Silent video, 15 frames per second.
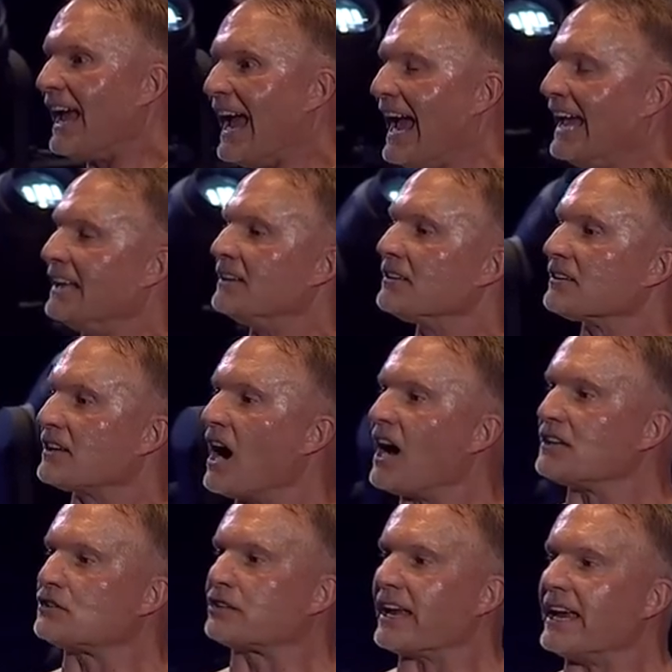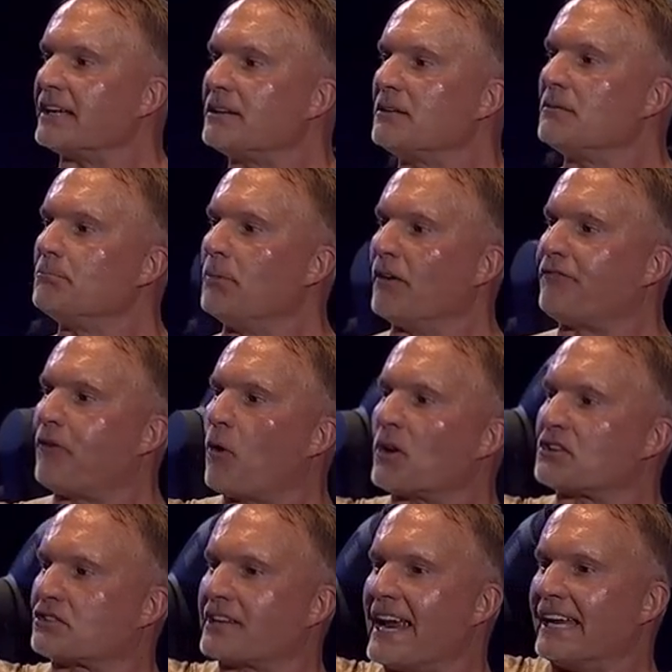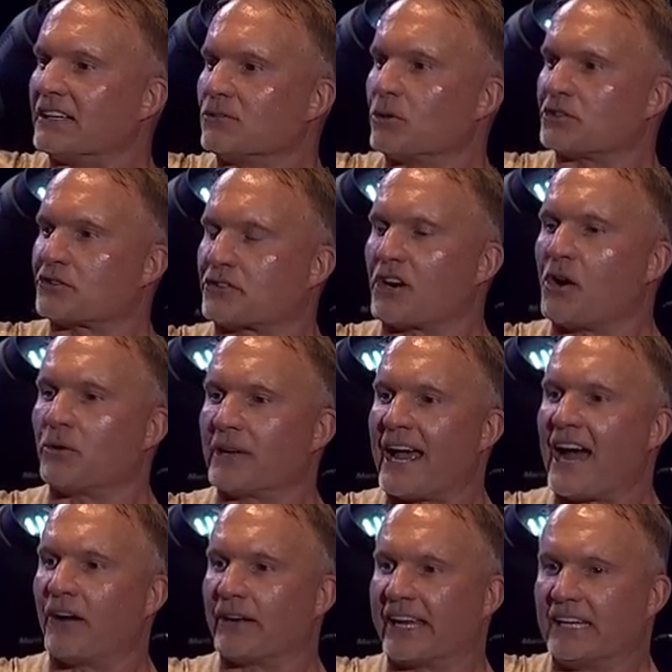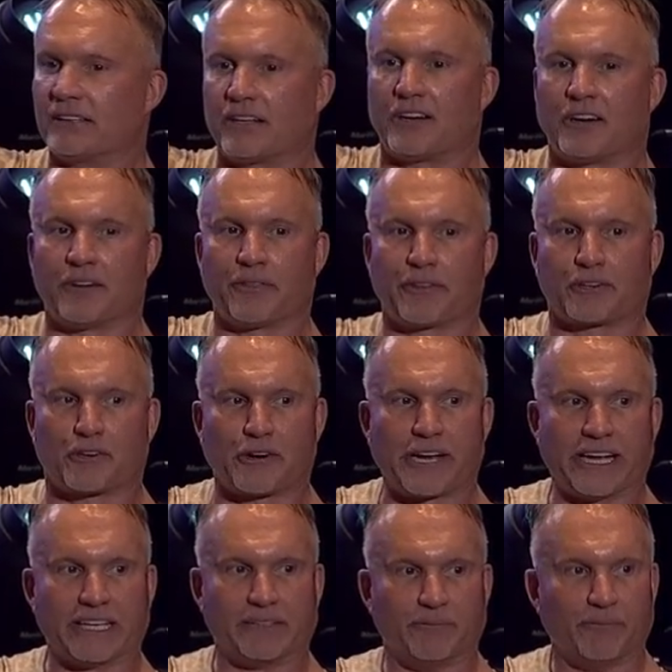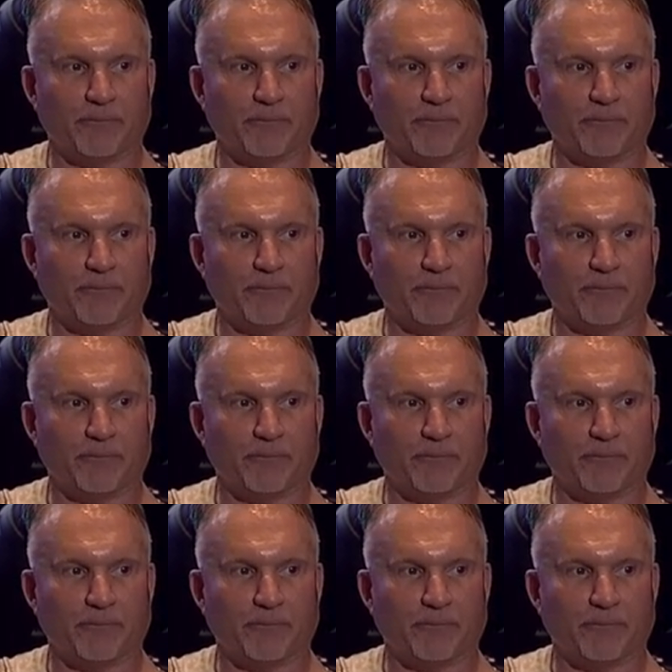And God said, before Satan was thrown out, he learned the grid.